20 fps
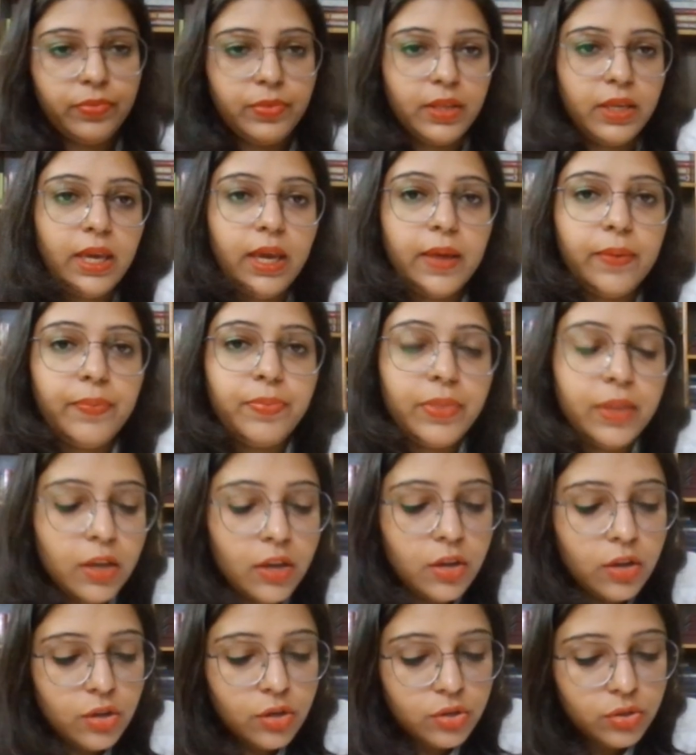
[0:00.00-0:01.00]
Okay.
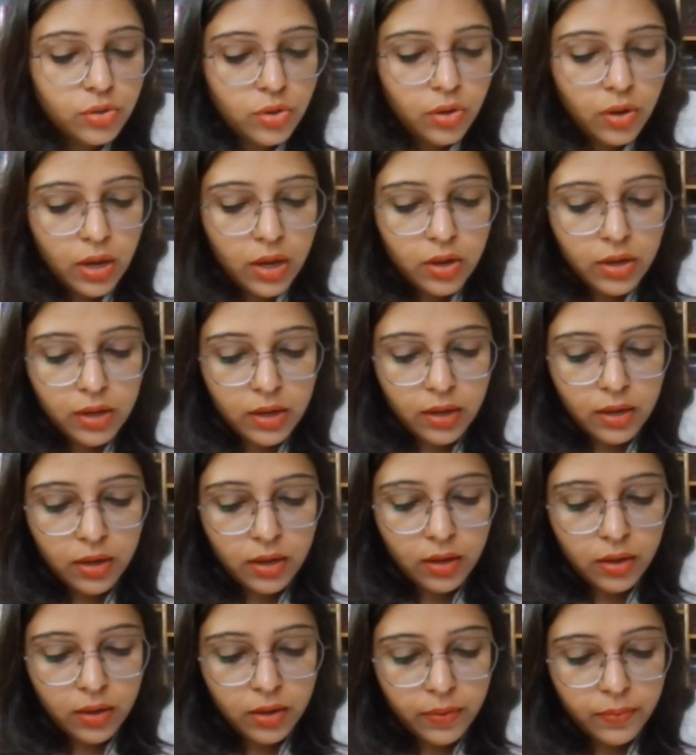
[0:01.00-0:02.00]
So
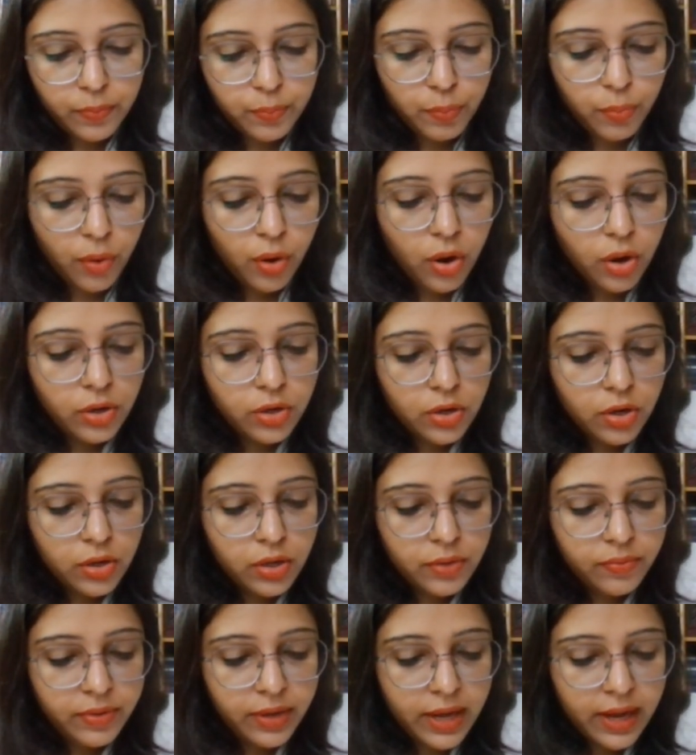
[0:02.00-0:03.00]
bond
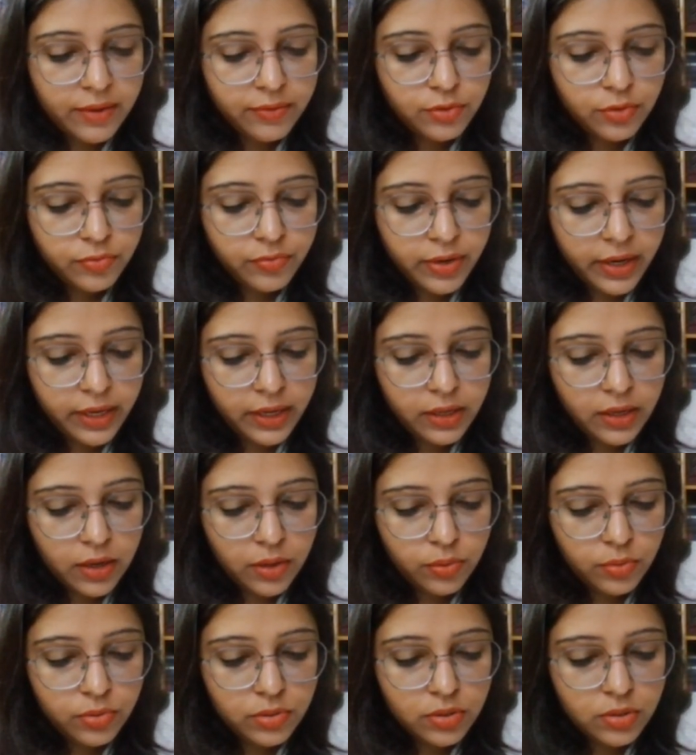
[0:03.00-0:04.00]
order we have to find
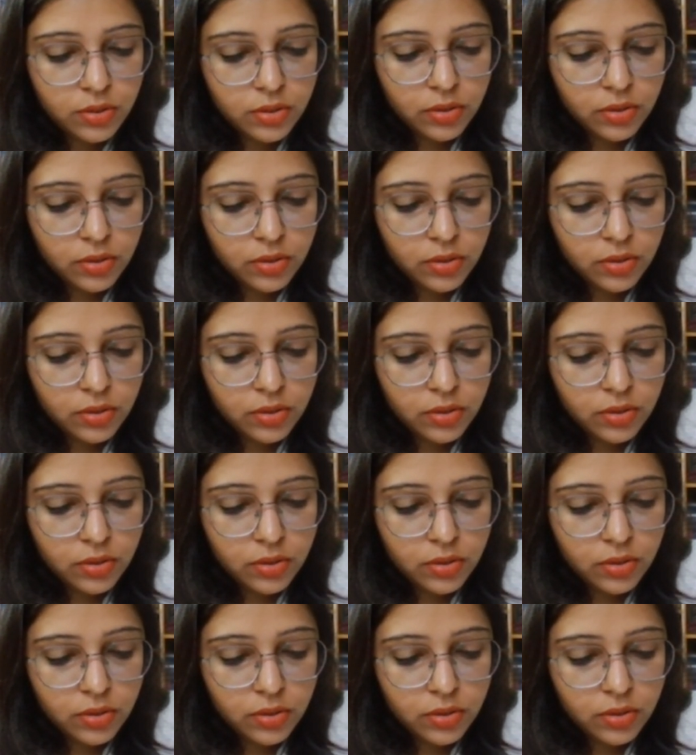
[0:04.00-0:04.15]
out.